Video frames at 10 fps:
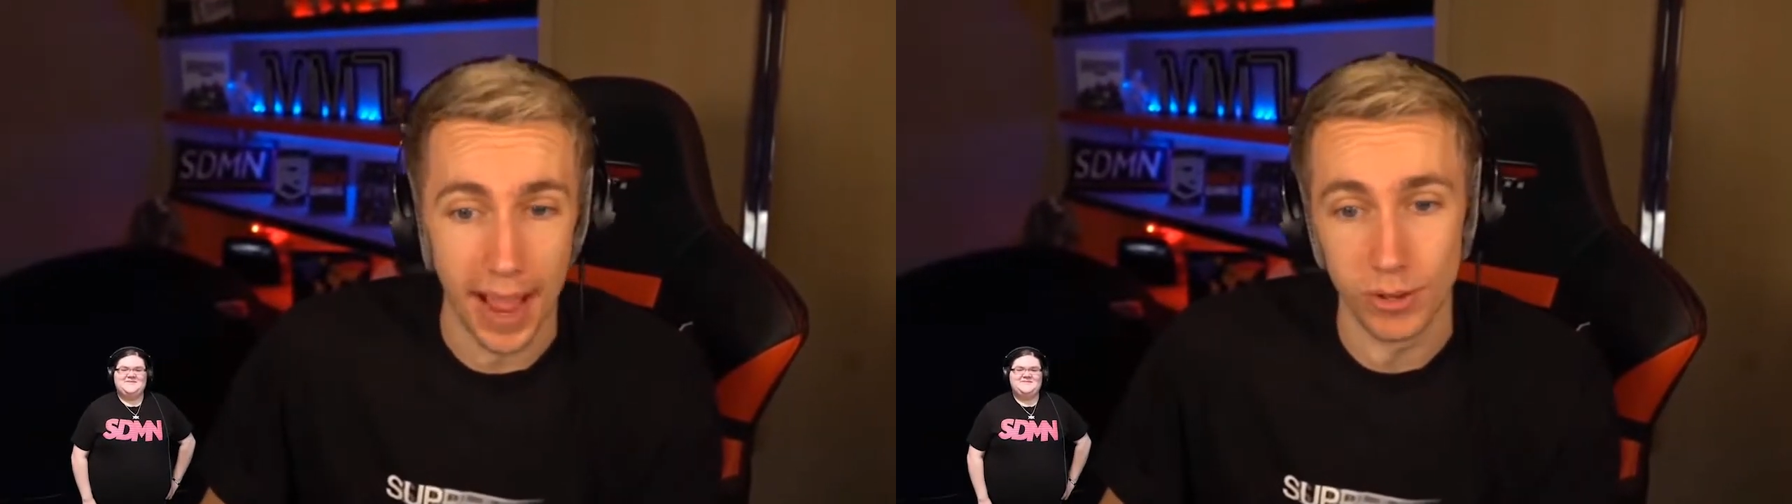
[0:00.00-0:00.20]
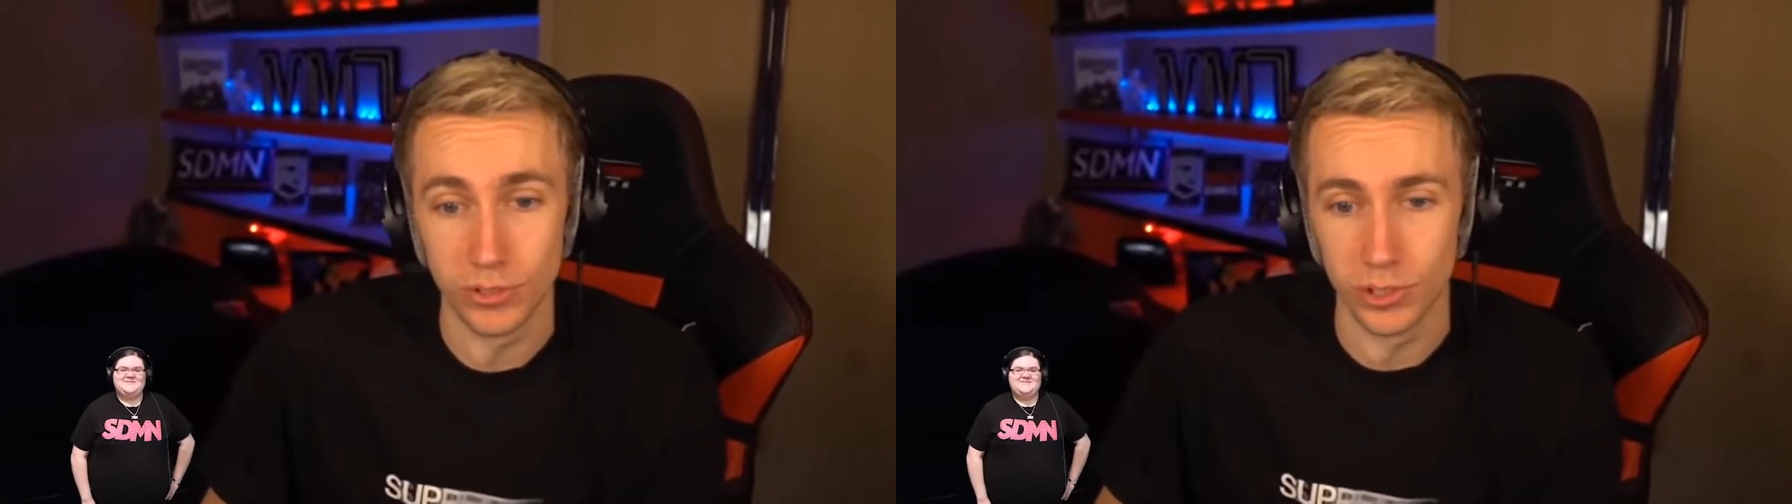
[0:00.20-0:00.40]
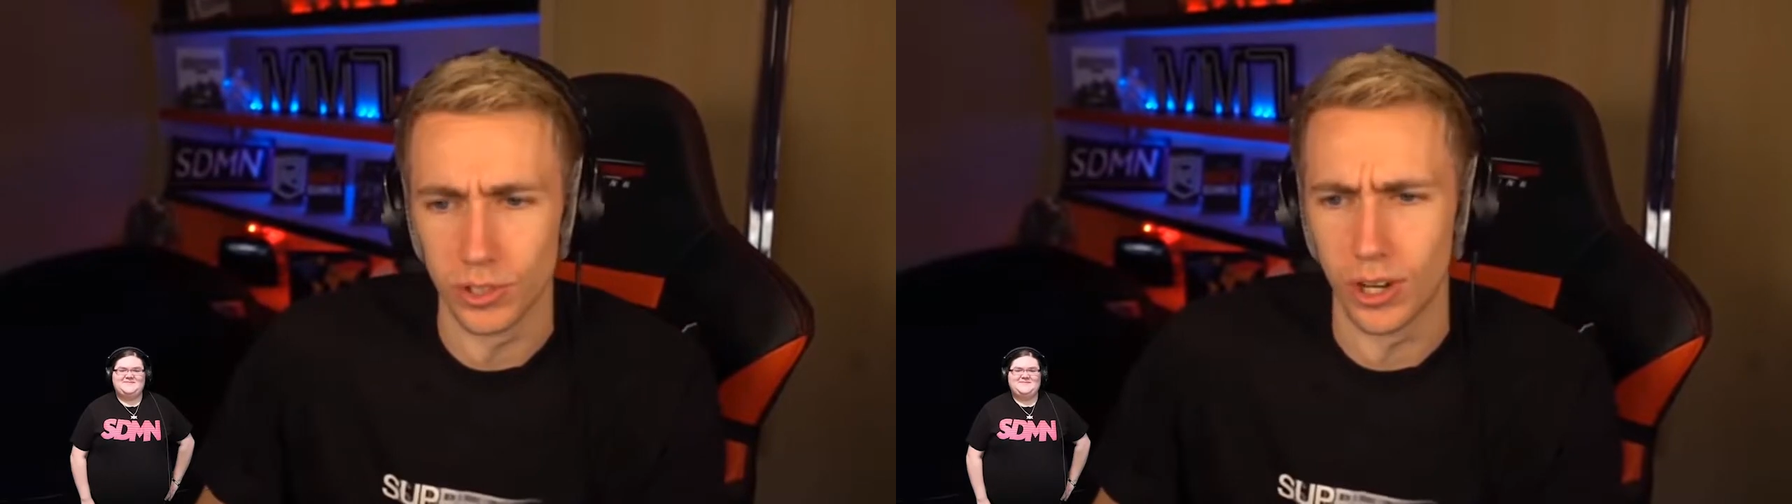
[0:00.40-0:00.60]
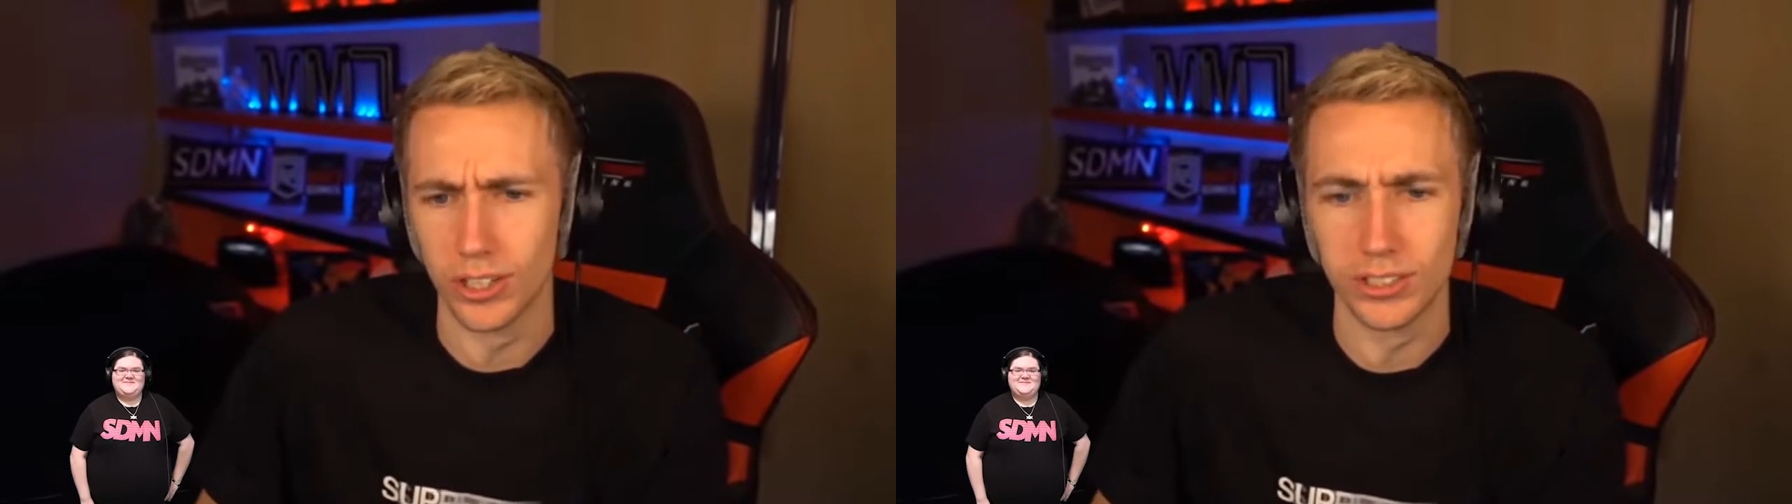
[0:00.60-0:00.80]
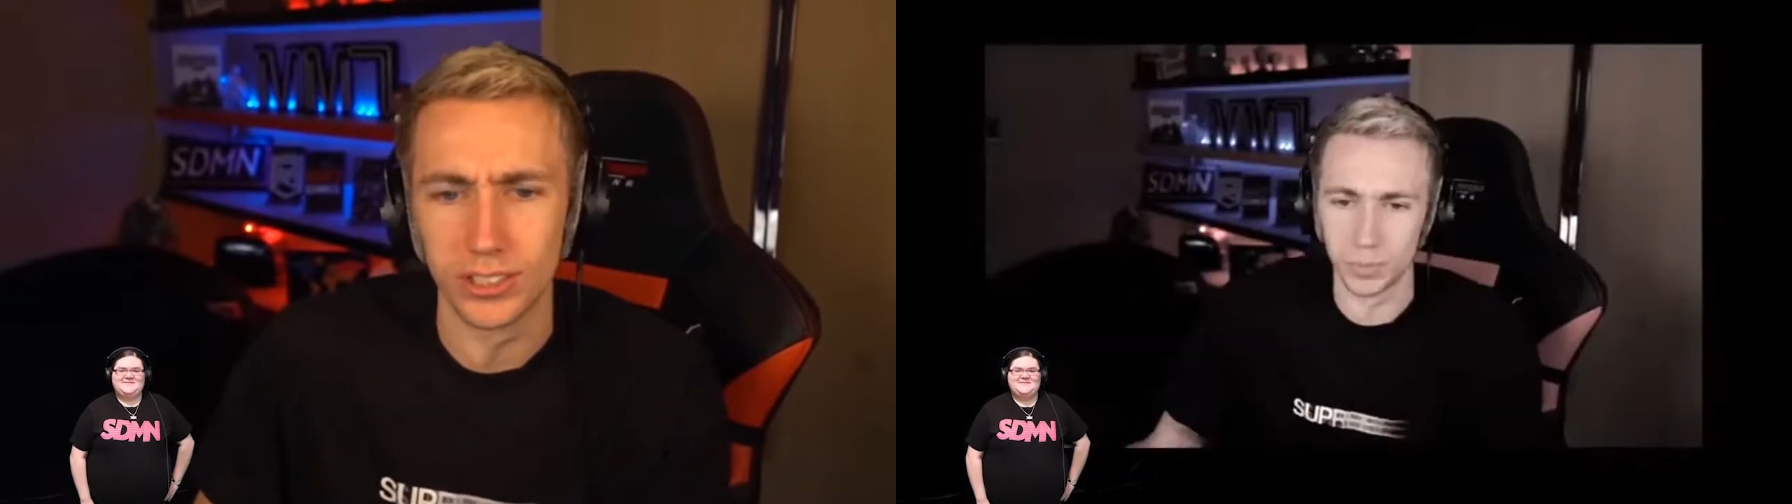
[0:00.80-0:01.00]
or
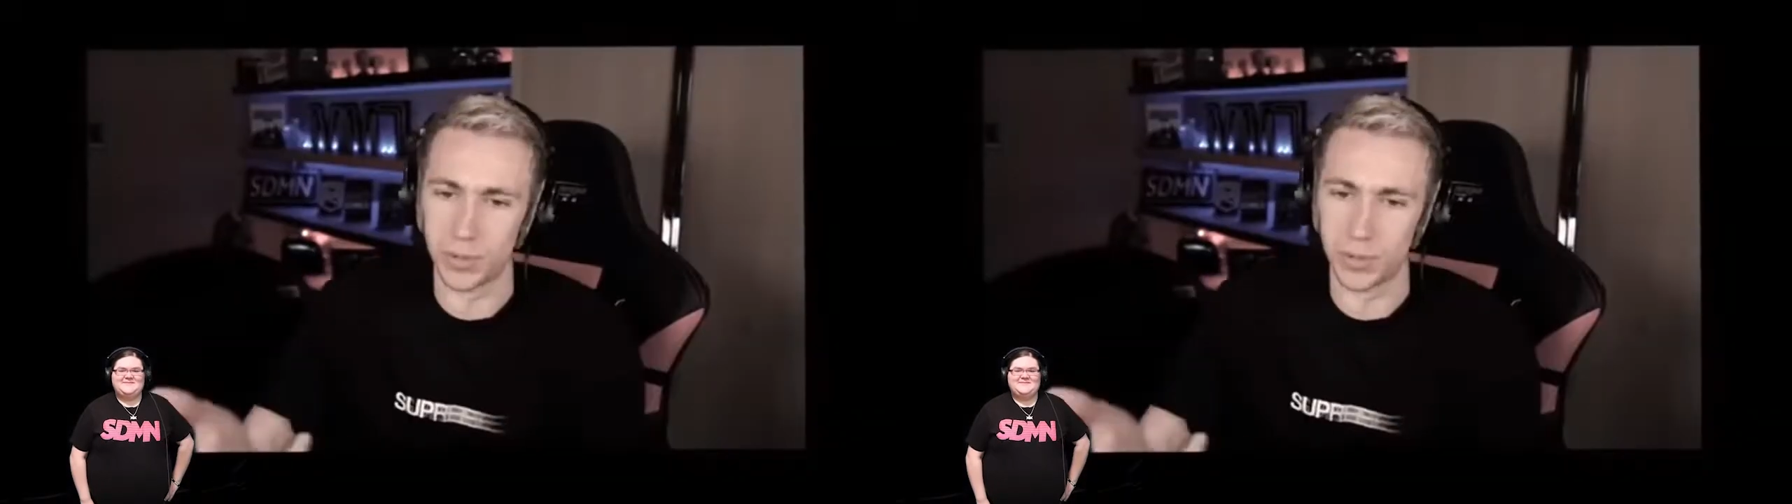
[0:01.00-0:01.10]
dollars,